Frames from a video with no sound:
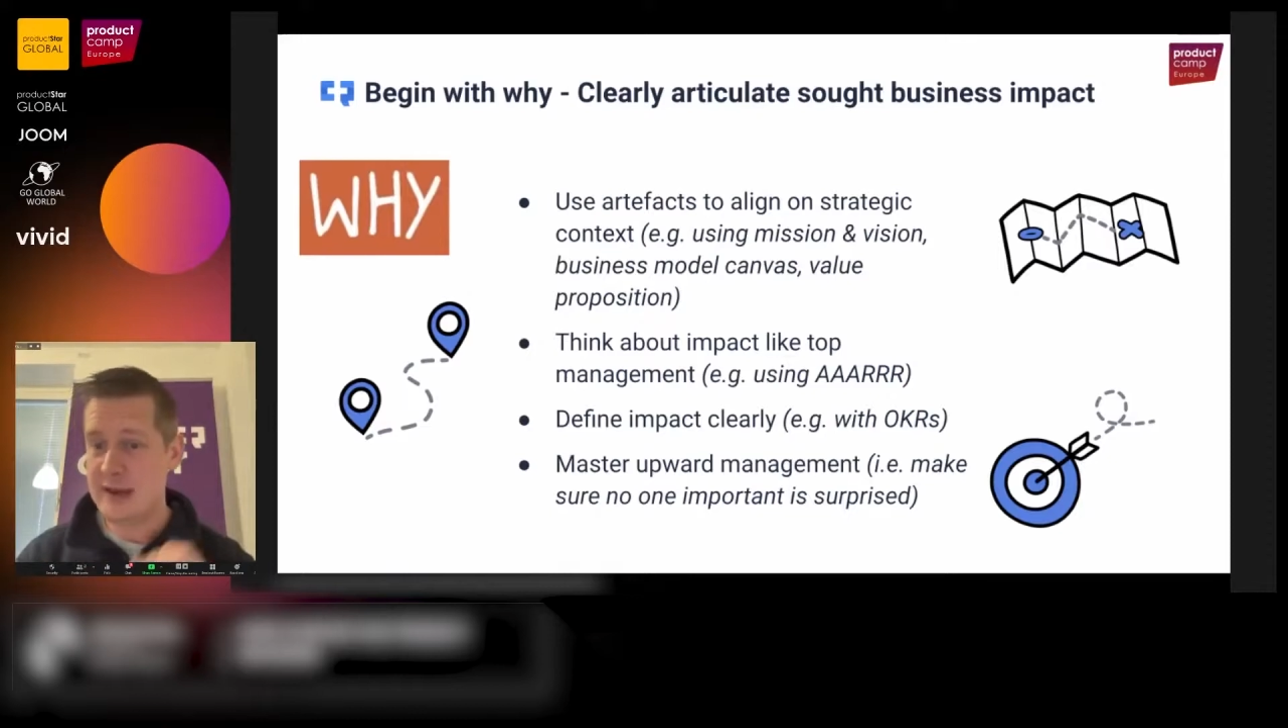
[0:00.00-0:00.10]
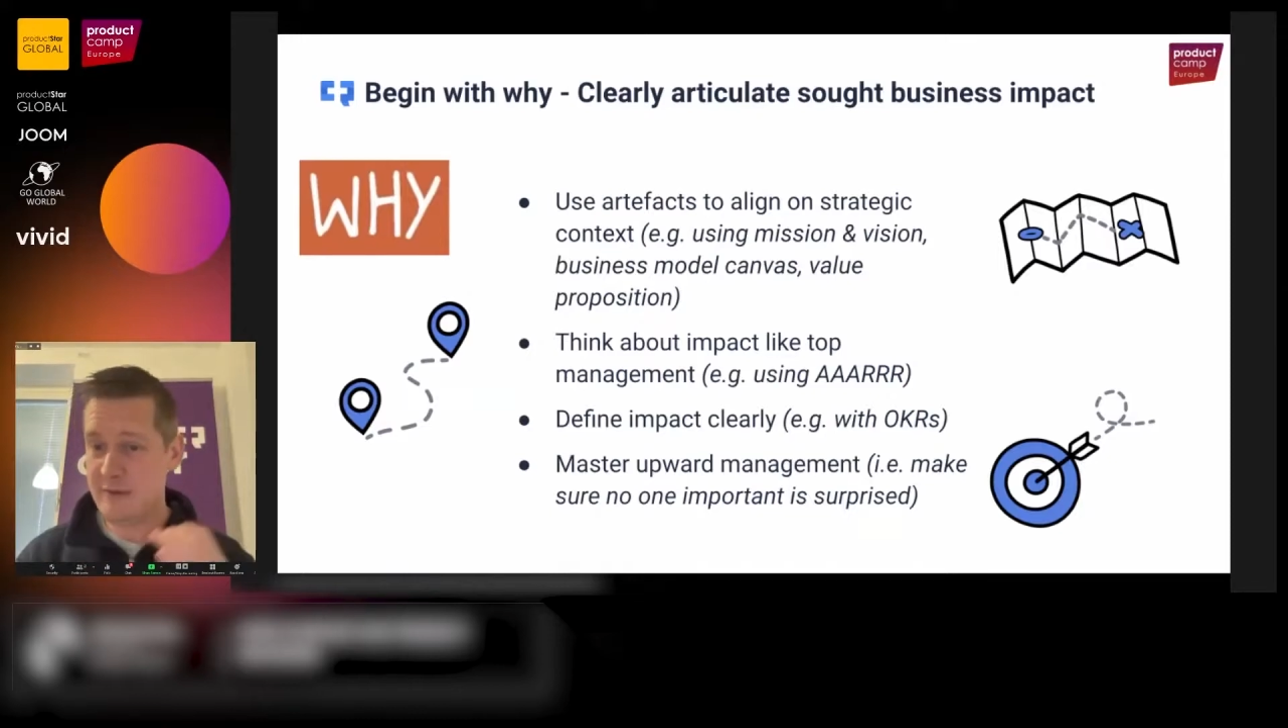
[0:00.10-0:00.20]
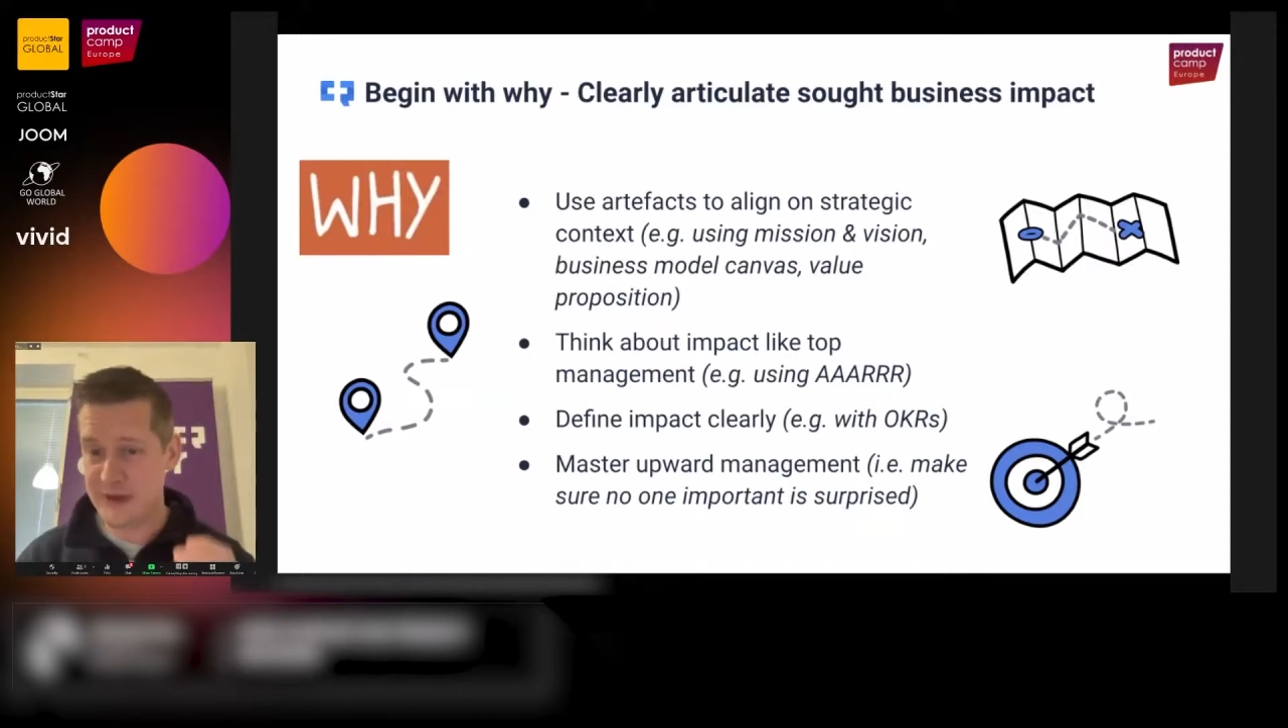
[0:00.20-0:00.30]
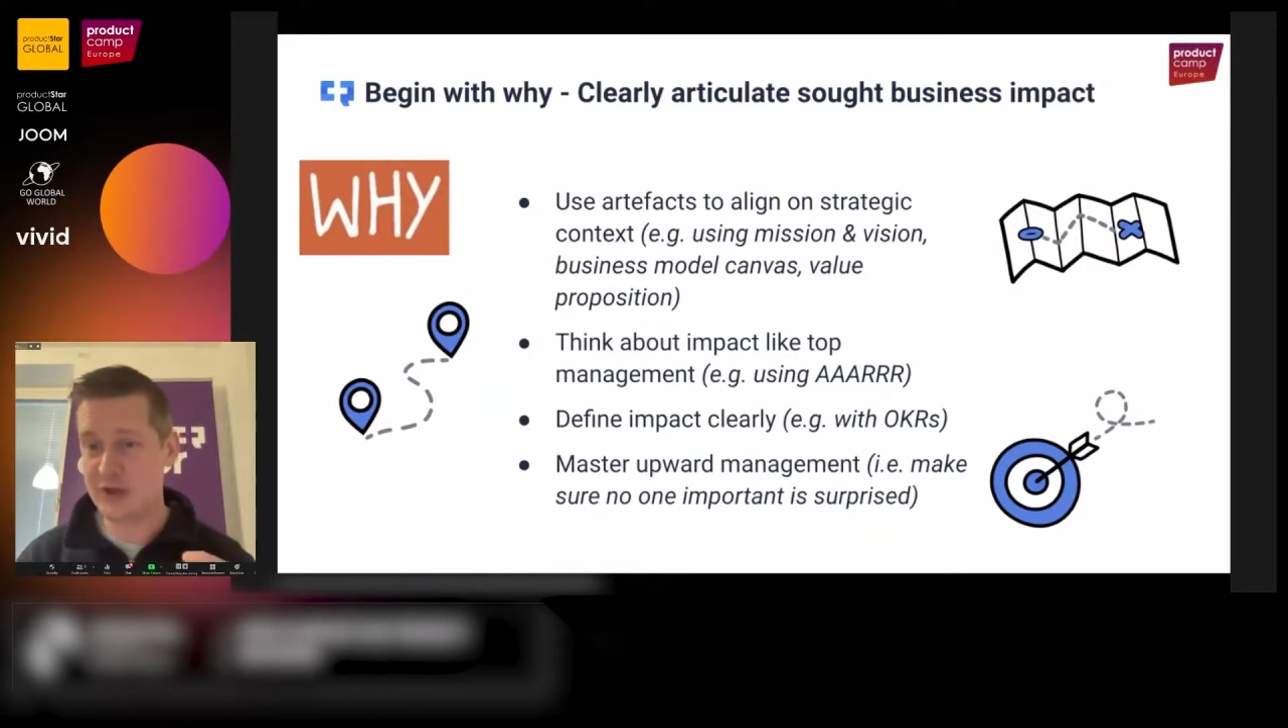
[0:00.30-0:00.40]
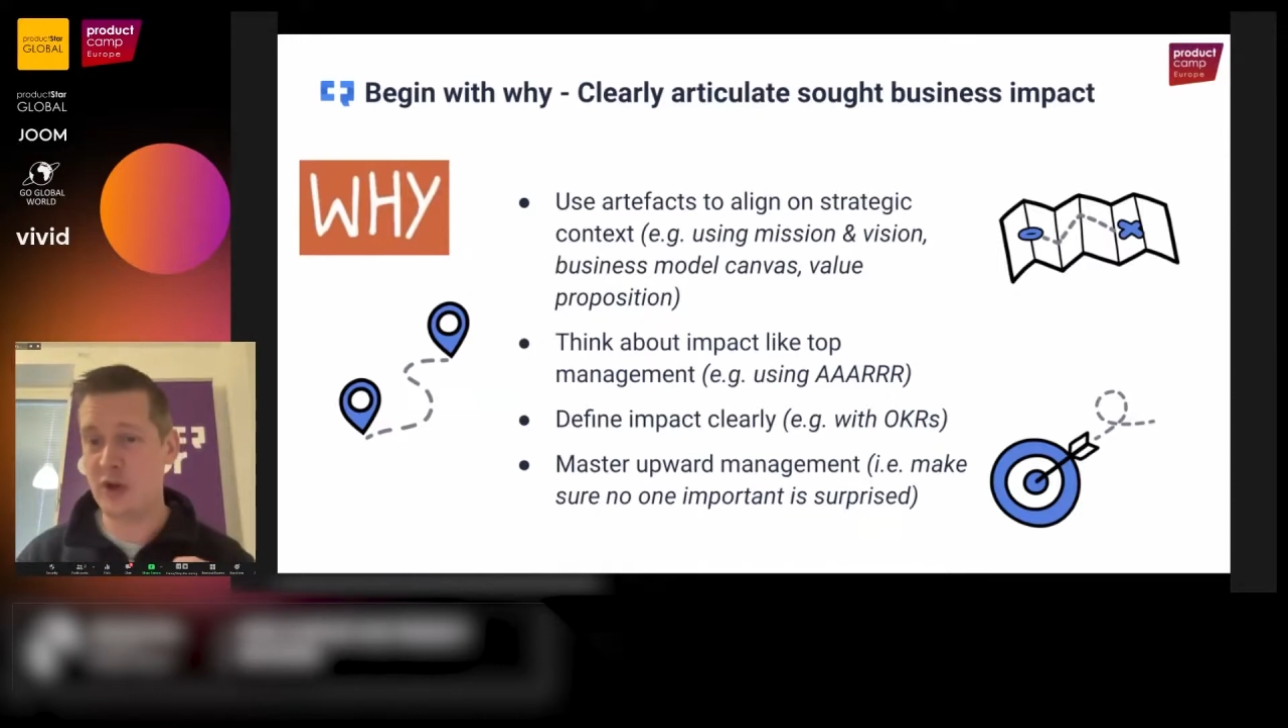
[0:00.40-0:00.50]

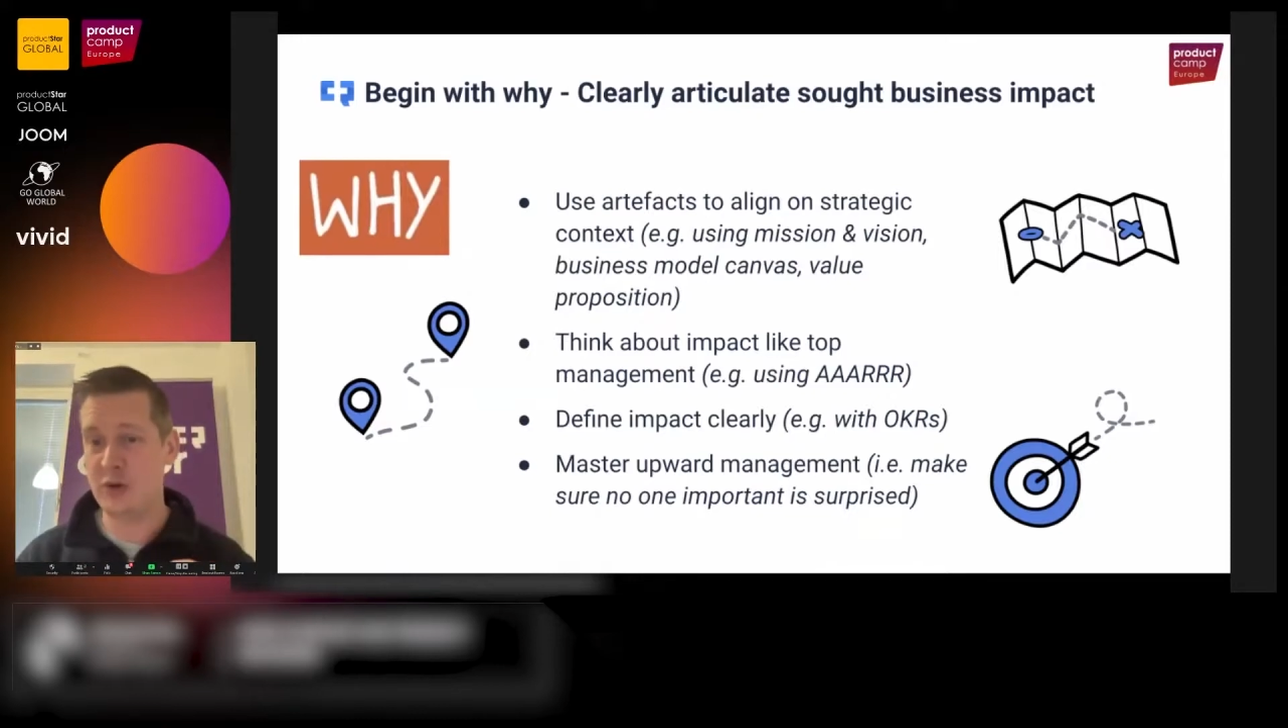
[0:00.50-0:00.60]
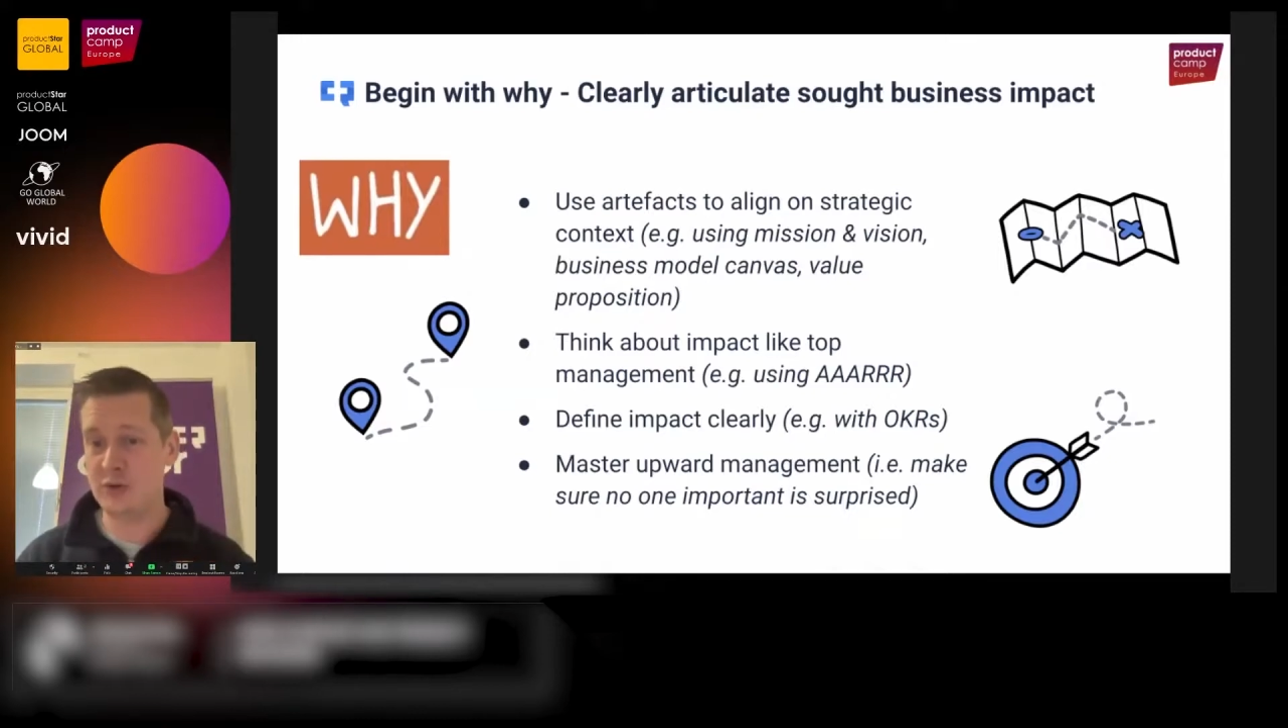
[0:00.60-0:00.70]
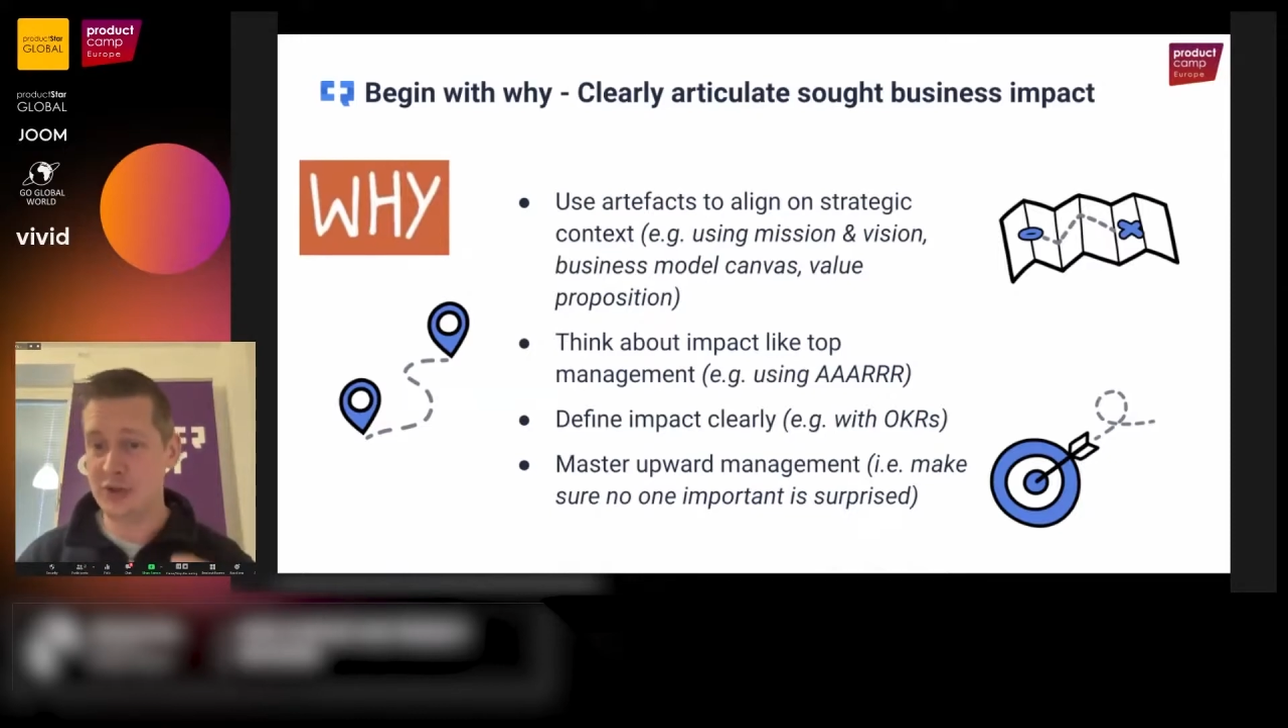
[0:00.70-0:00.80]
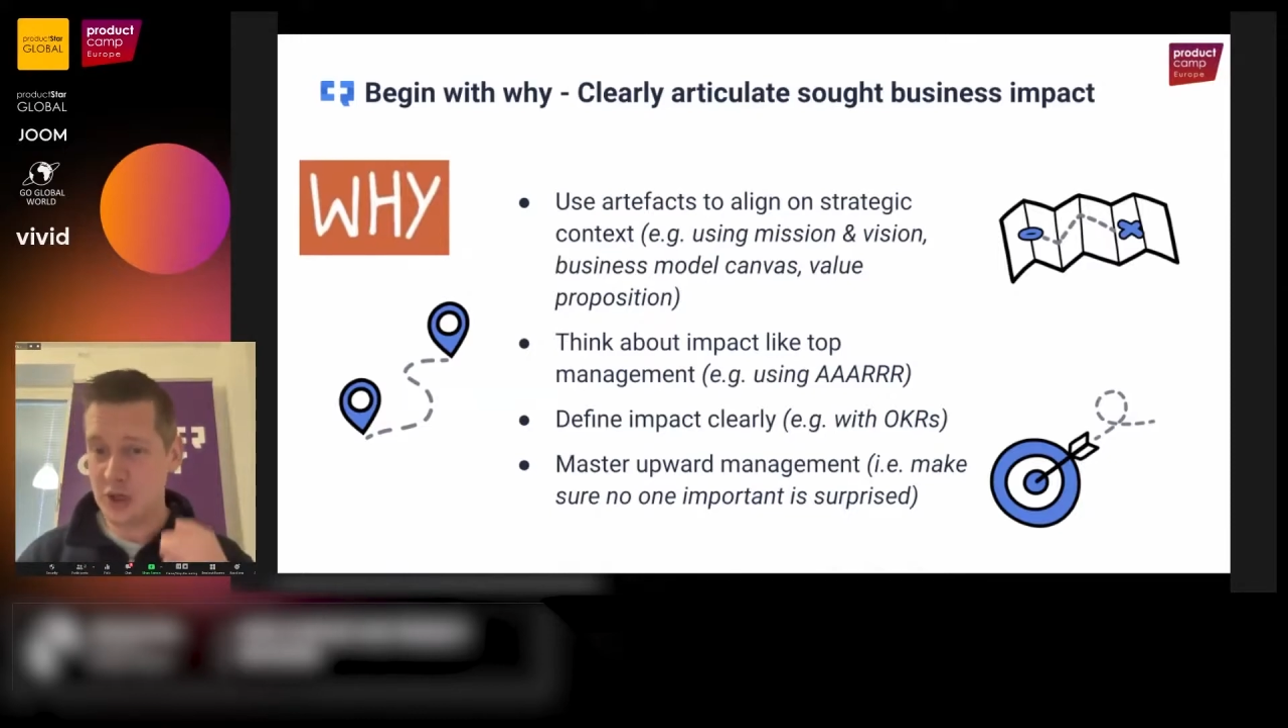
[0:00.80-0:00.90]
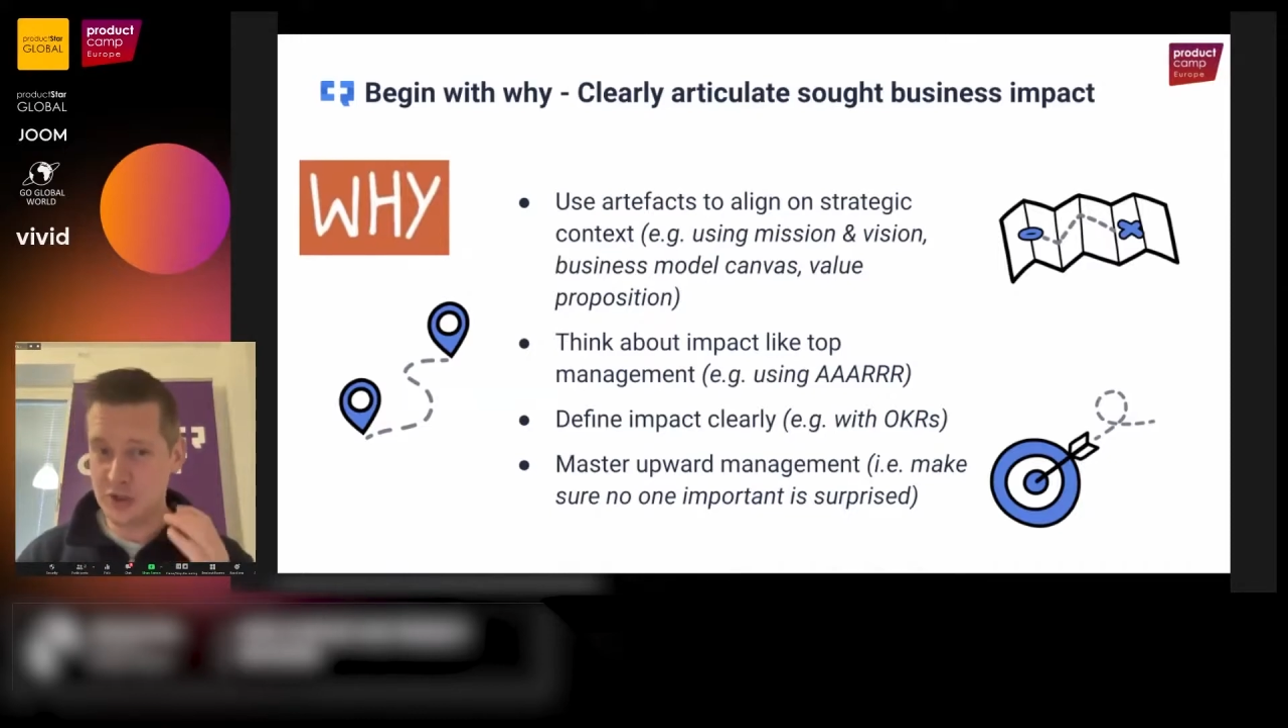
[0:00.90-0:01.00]
If they don't,